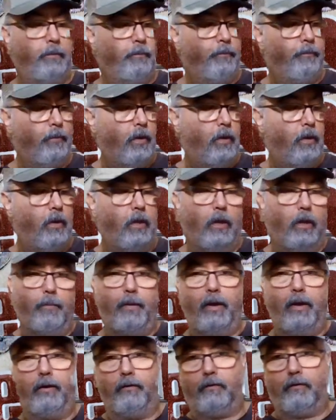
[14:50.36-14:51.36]

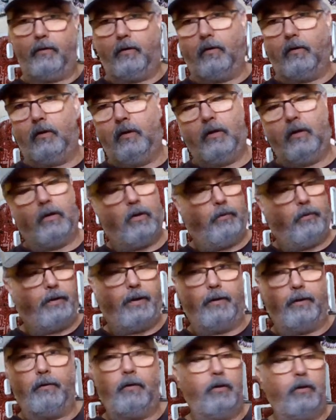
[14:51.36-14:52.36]
magazine go down.
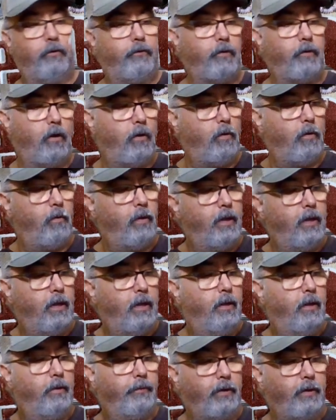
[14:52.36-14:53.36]
So
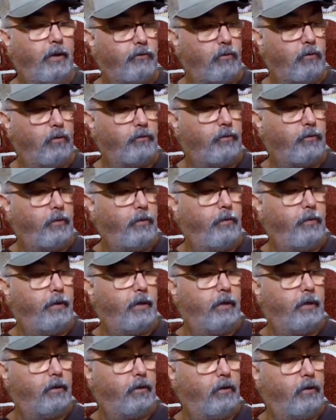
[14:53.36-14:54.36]
that's also another good
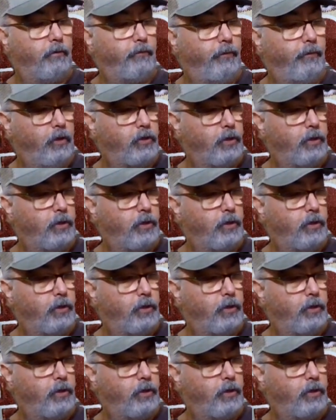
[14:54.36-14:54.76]
feature.